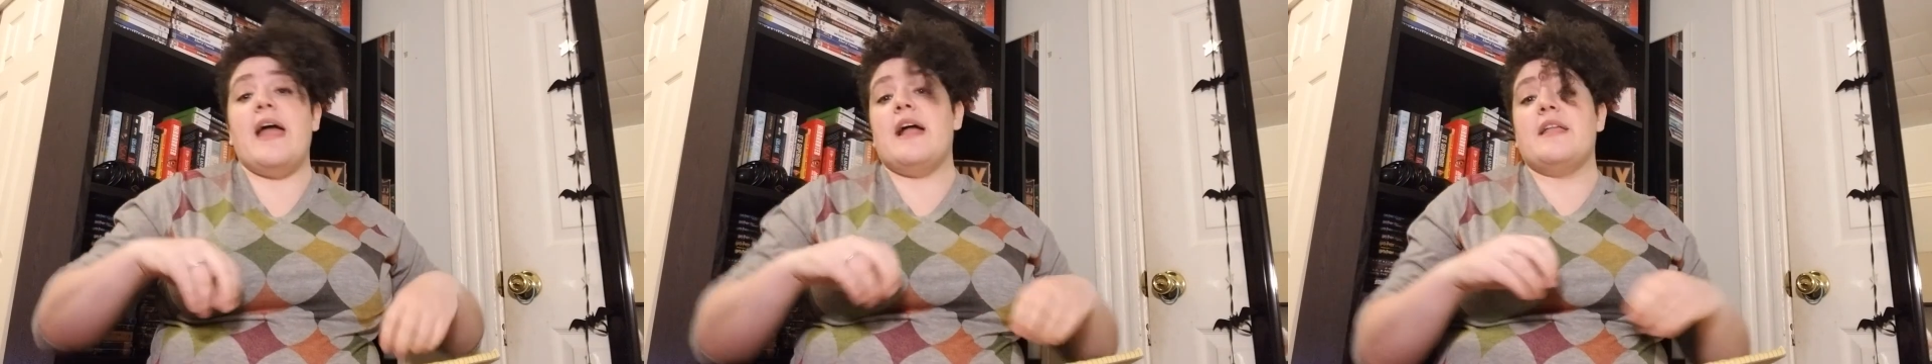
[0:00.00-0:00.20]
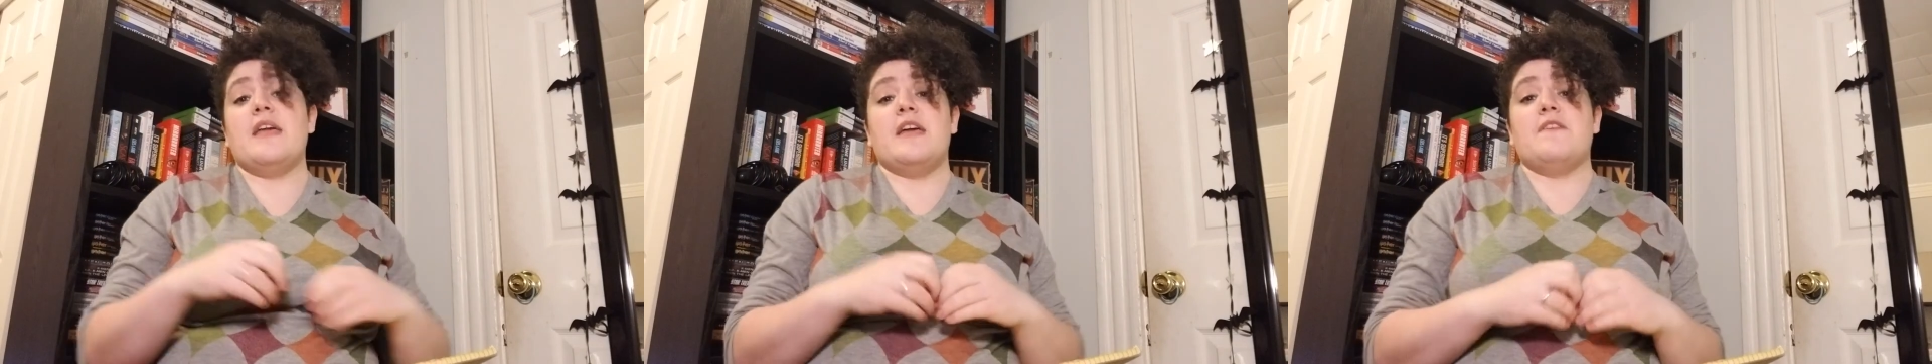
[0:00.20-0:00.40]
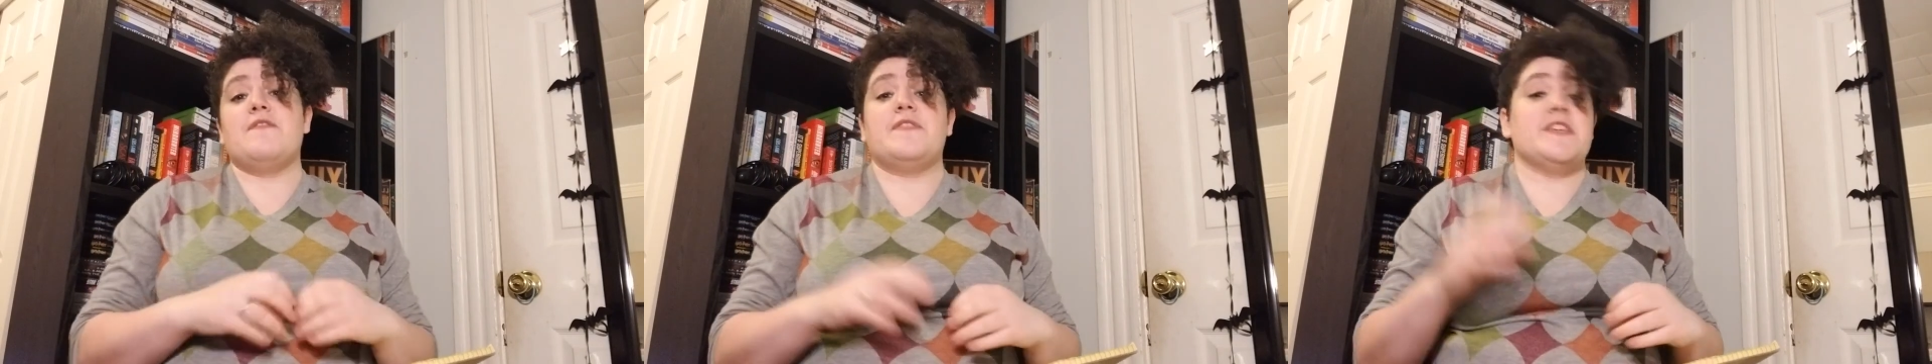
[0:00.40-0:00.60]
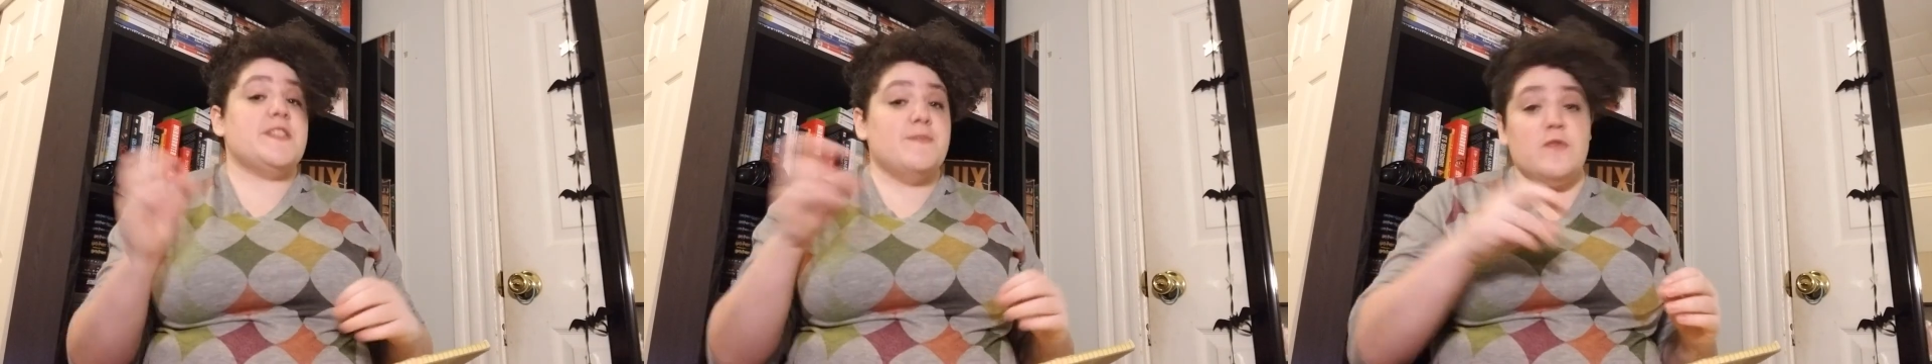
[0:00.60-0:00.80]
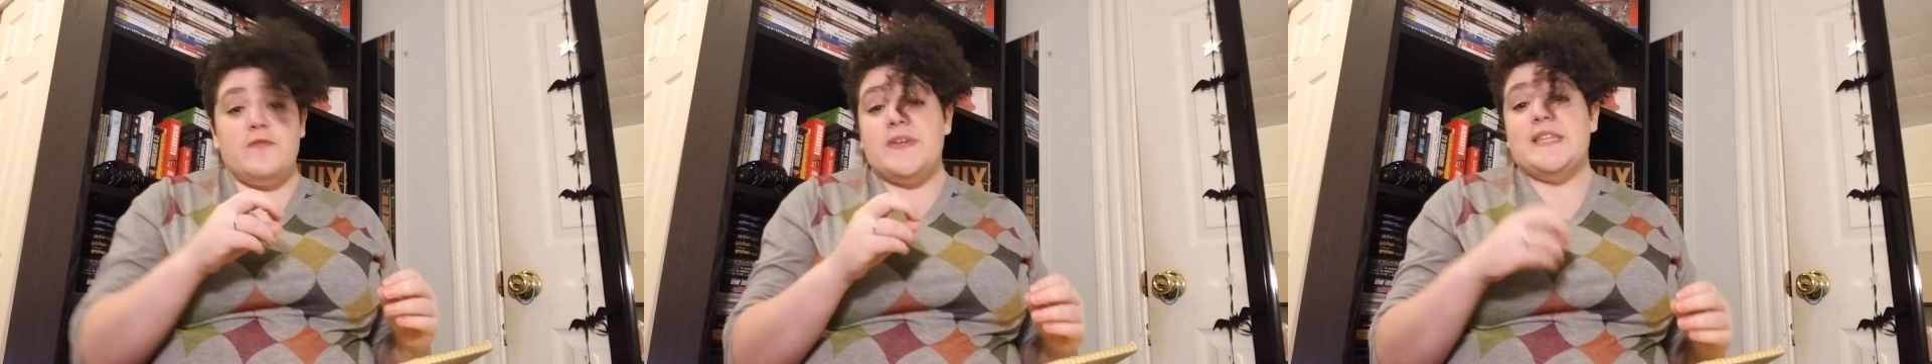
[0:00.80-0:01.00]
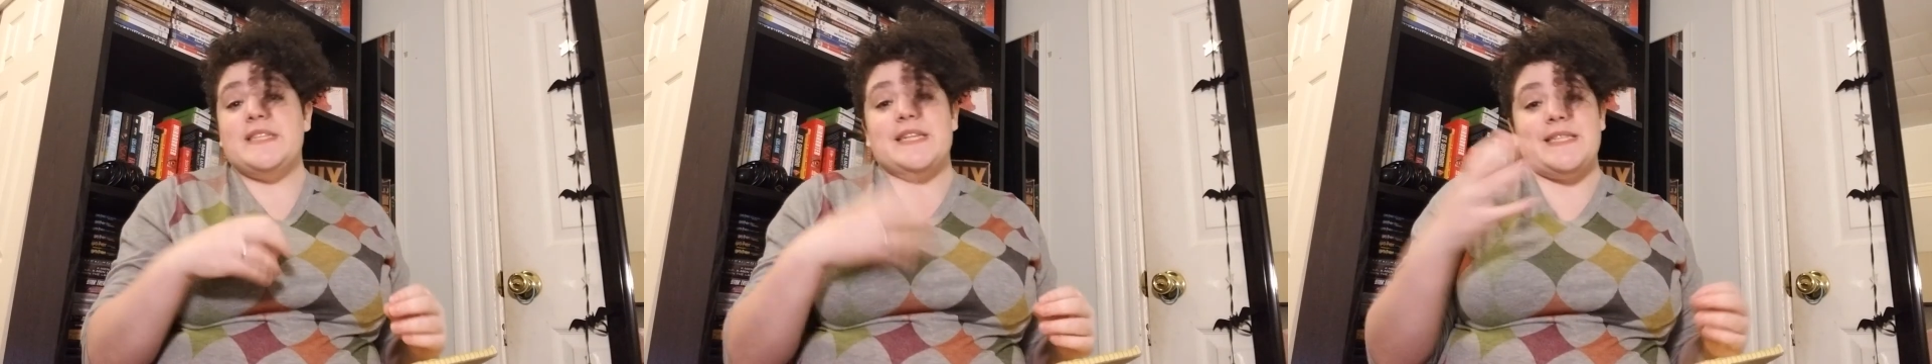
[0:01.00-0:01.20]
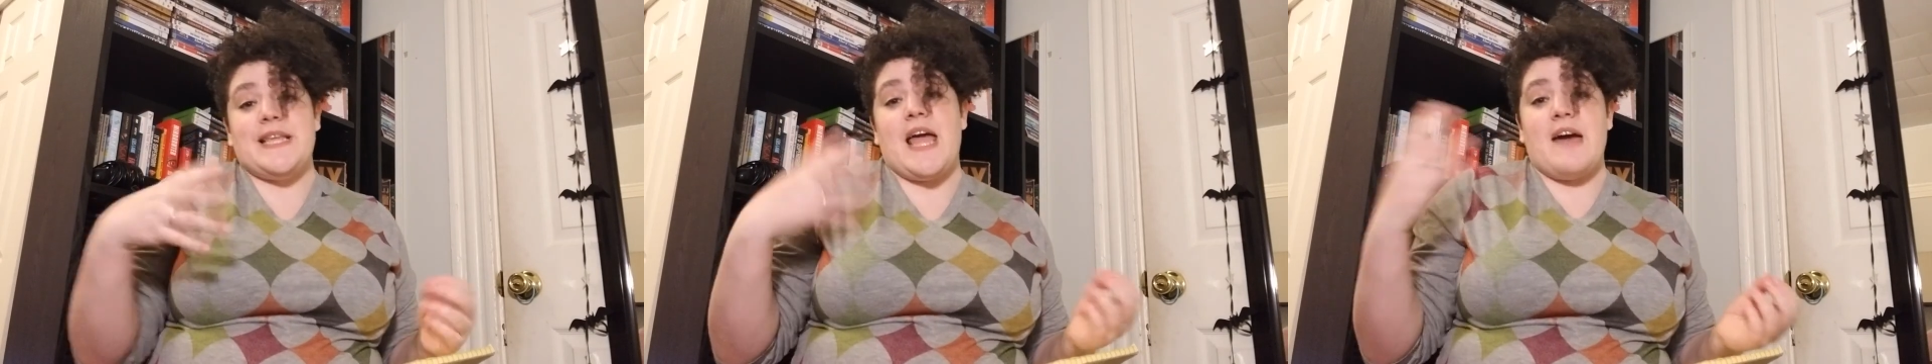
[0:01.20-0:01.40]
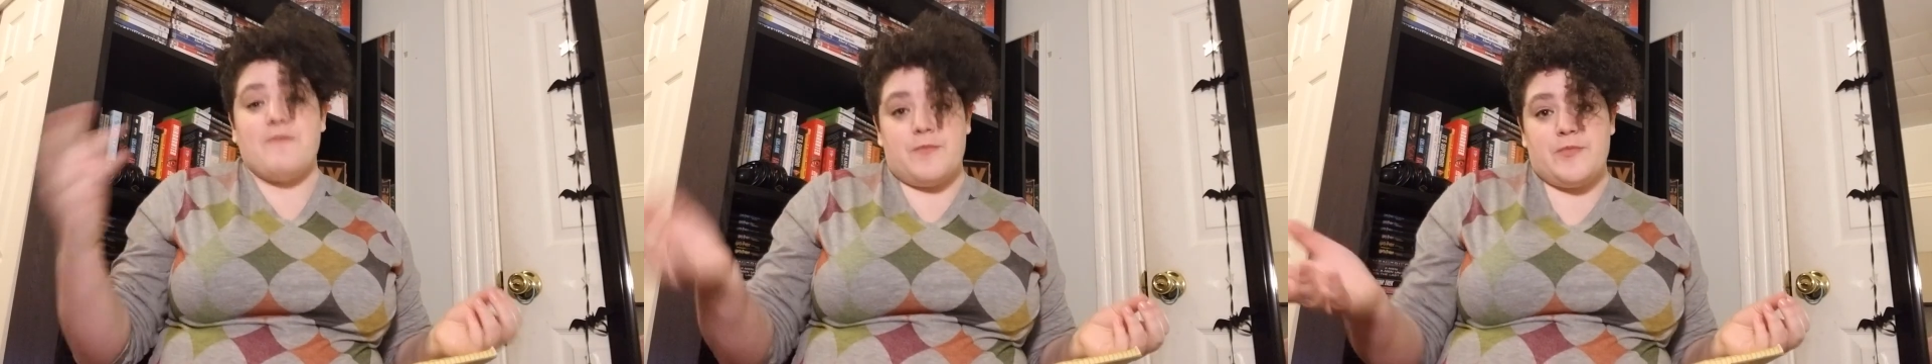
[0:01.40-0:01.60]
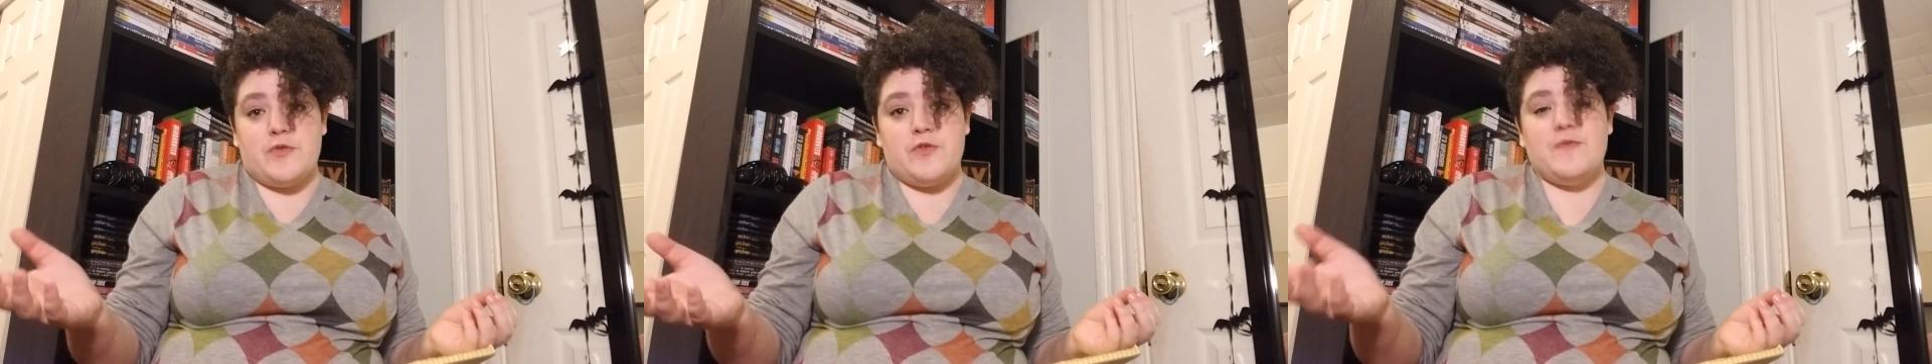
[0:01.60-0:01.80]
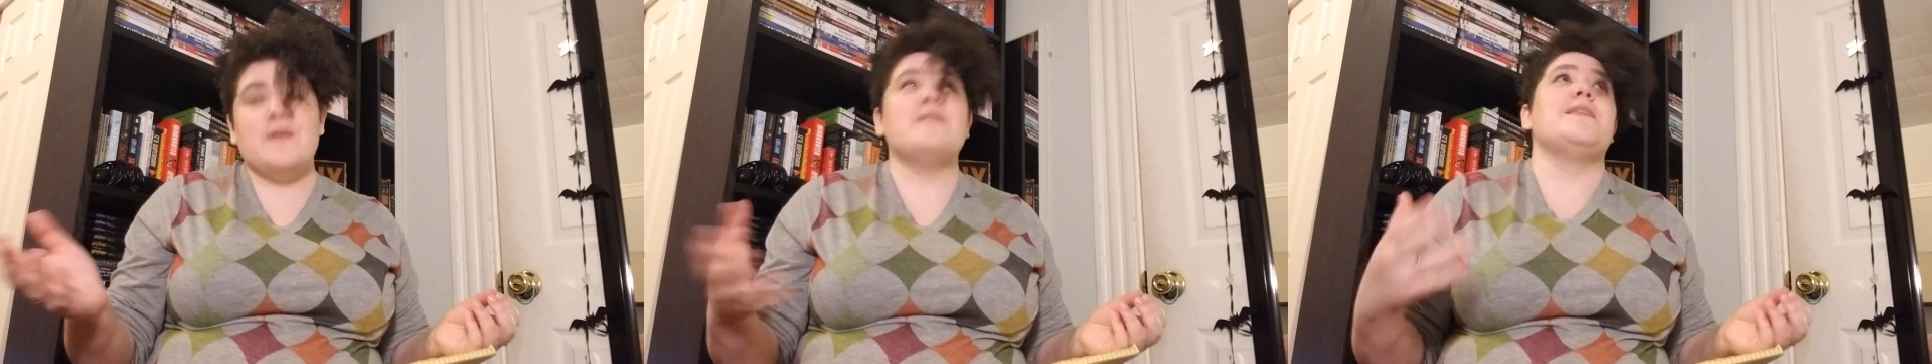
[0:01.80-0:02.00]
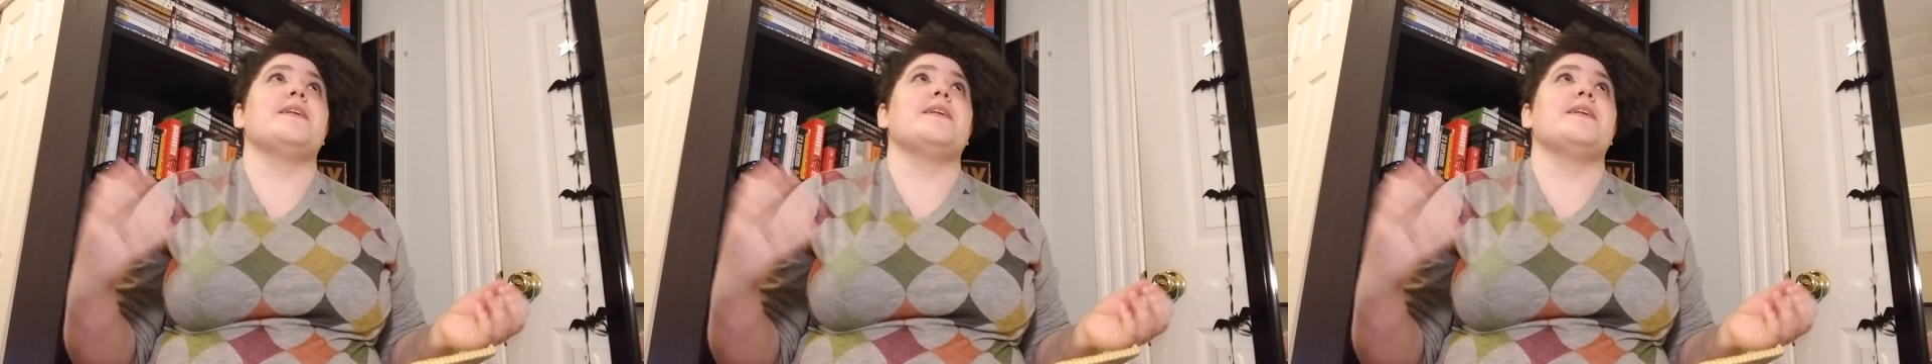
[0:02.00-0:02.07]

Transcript: And if this movie doesn't have approval,